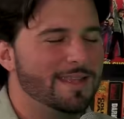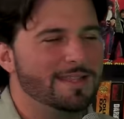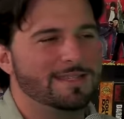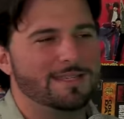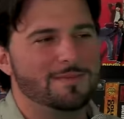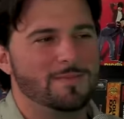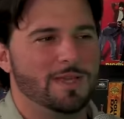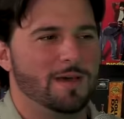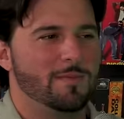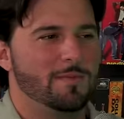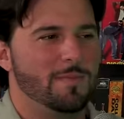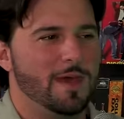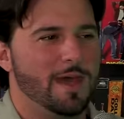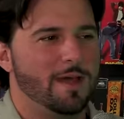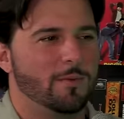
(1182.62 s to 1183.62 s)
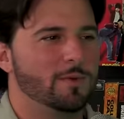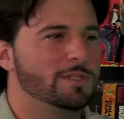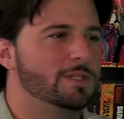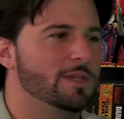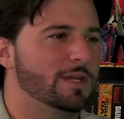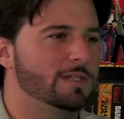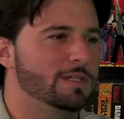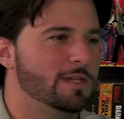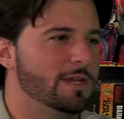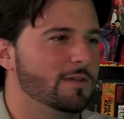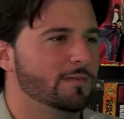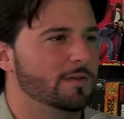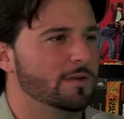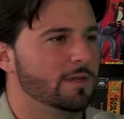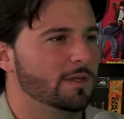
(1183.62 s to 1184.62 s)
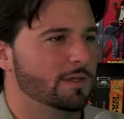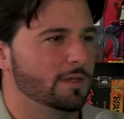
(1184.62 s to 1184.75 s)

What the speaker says: That's him coming back. What's the next scene after it?